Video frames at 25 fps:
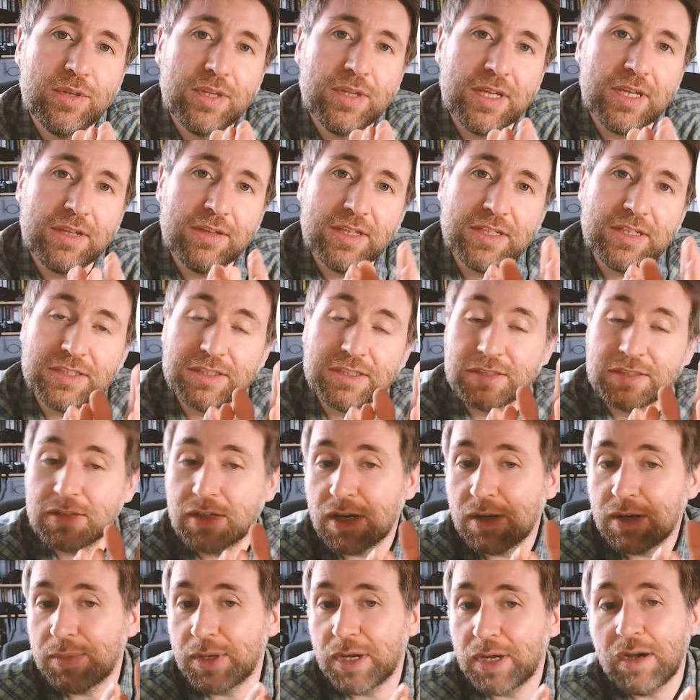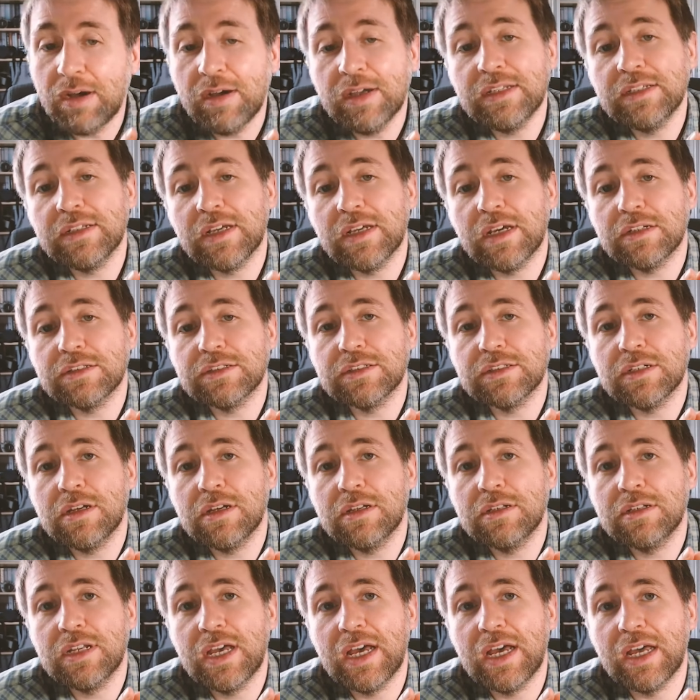there's a star behind our
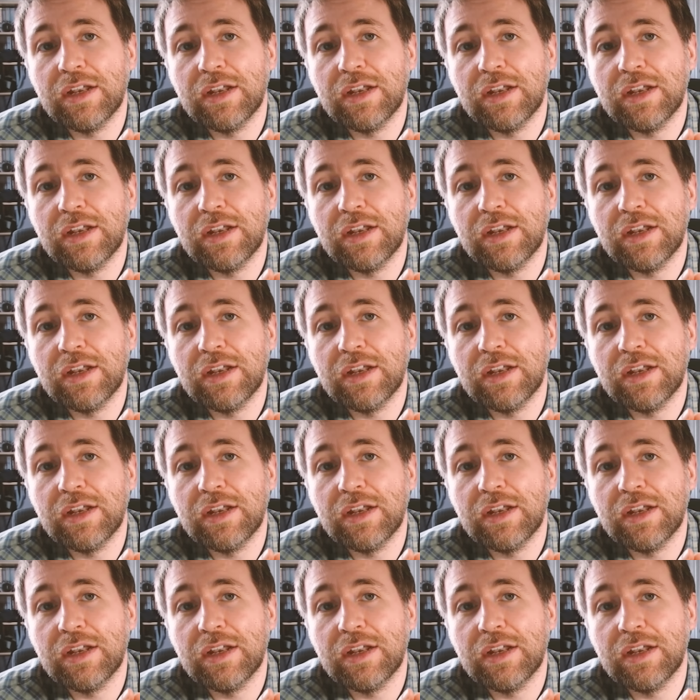sun,